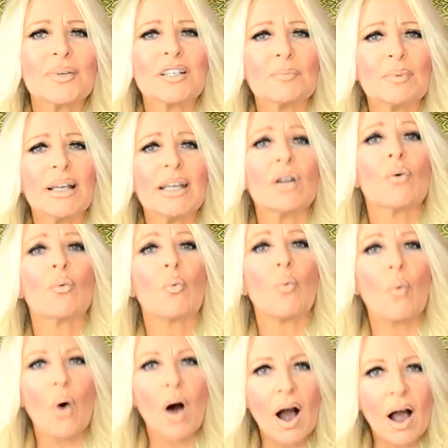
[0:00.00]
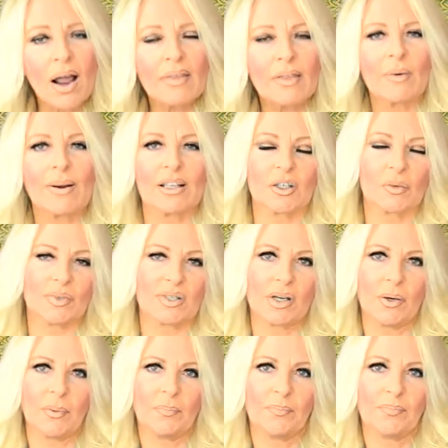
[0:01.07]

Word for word: explain why their answer was no.